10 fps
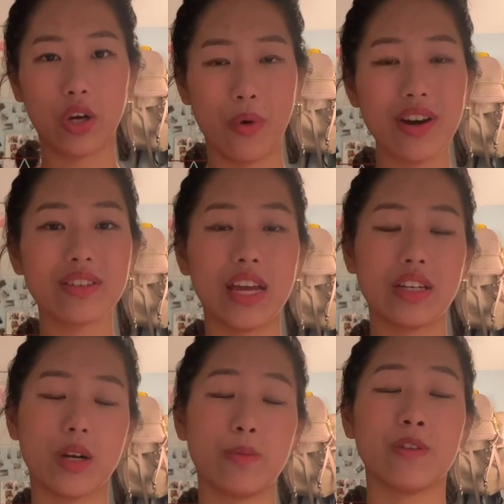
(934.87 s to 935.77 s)
course
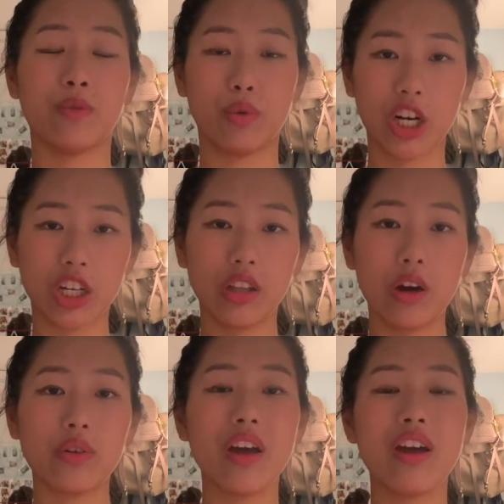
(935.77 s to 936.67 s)
in terms of
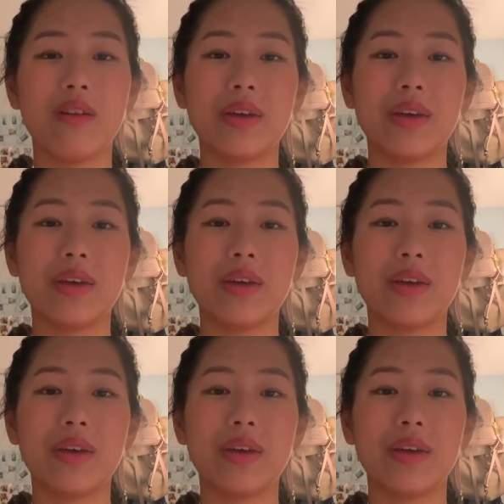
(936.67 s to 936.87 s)
workload,